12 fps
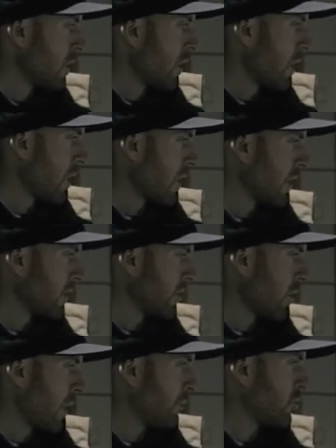All right,
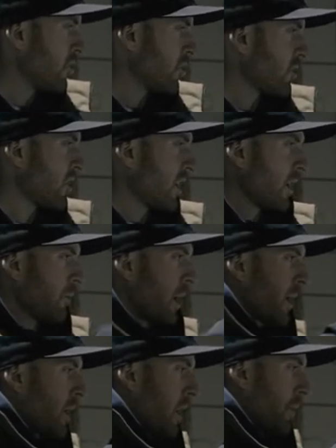so I'm just getting
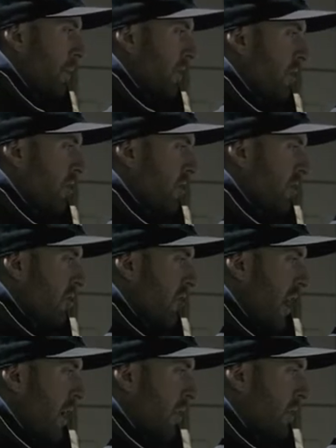my composition
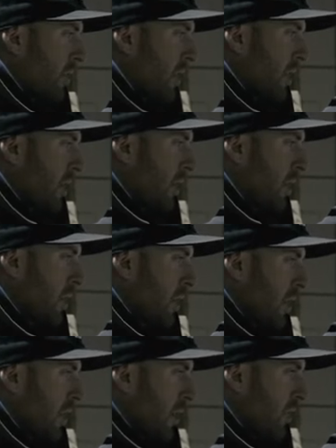dialed in here
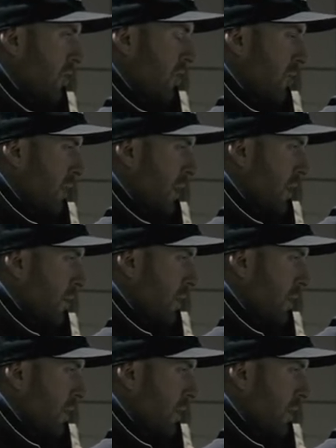and zooming in a